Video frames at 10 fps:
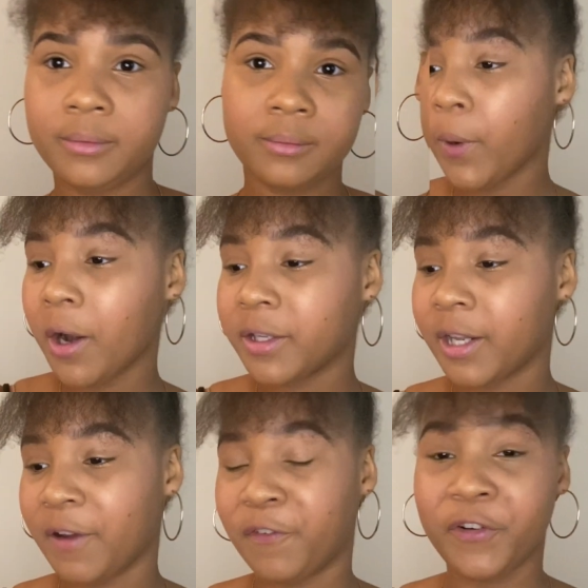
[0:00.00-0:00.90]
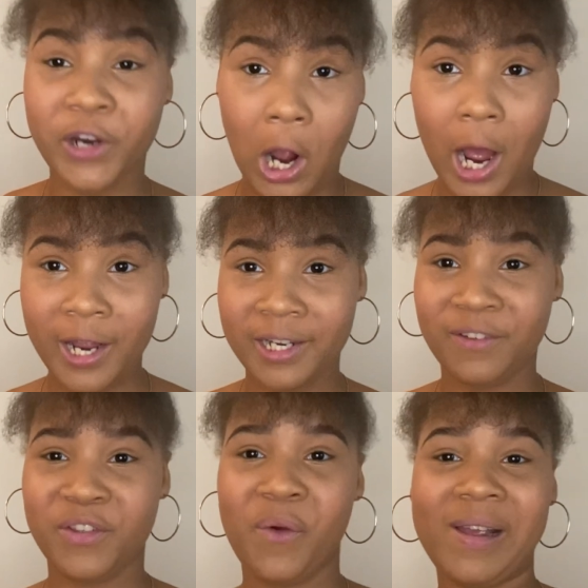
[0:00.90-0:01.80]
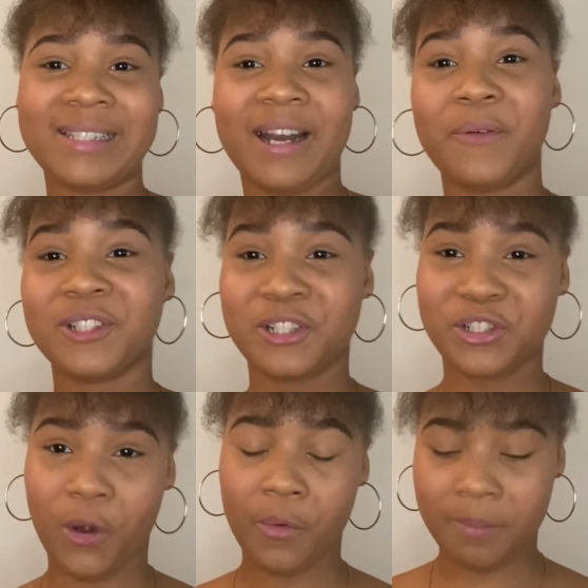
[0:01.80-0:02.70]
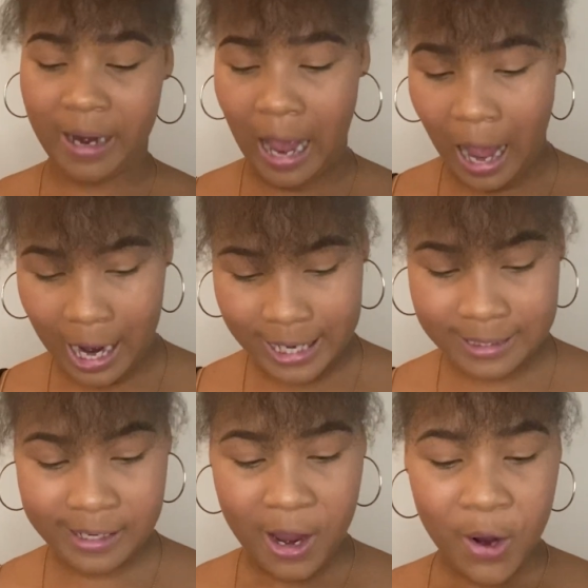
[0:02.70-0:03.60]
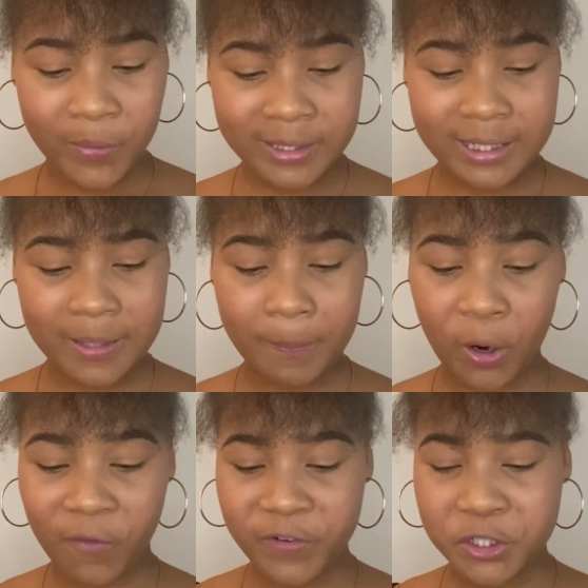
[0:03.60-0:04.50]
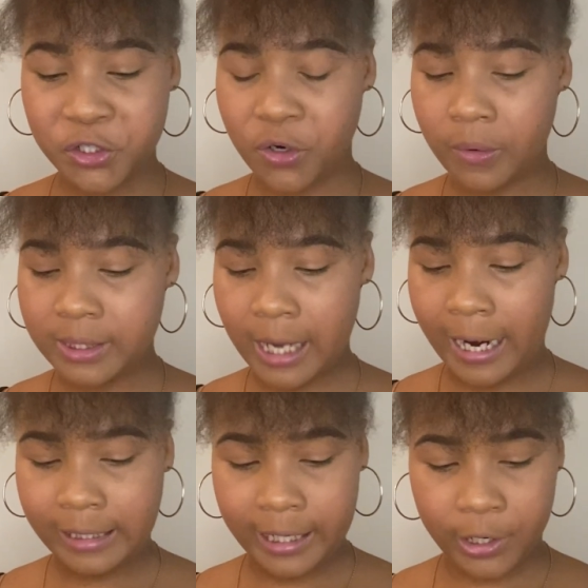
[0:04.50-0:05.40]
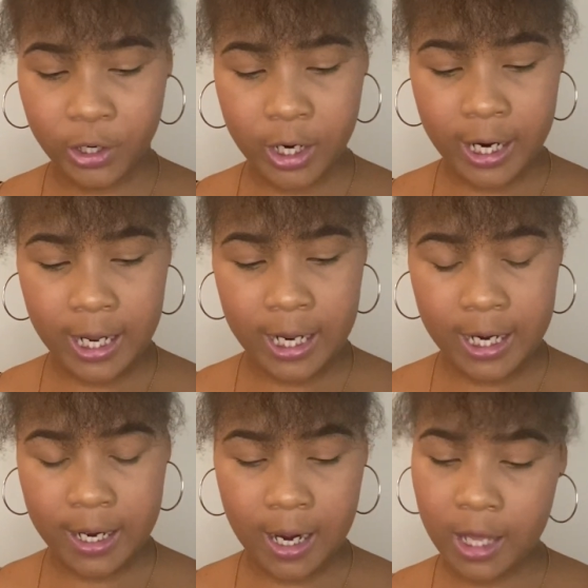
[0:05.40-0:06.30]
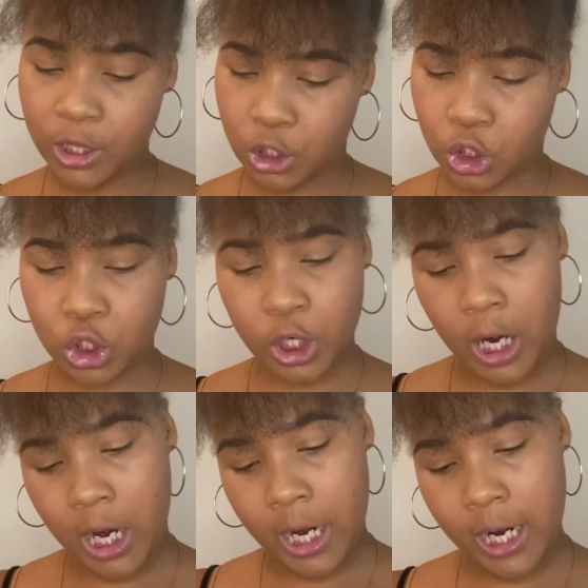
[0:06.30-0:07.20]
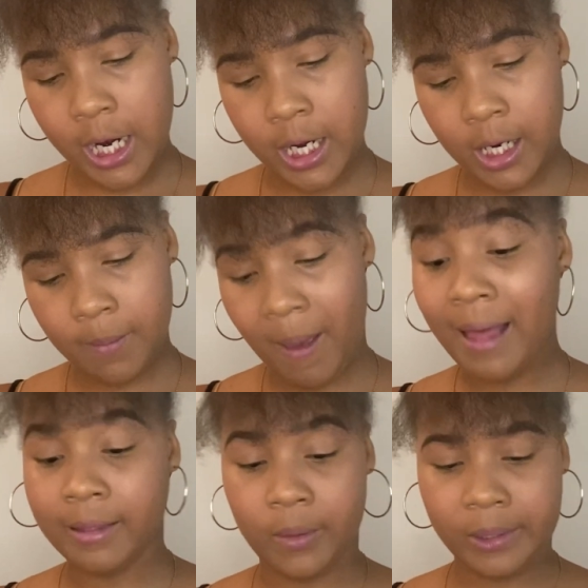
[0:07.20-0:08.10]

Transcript: One product that I forgot, even though I said I was gonna start with my eyes, was the Perfect Strokes eyeliner in the shade, matte liquid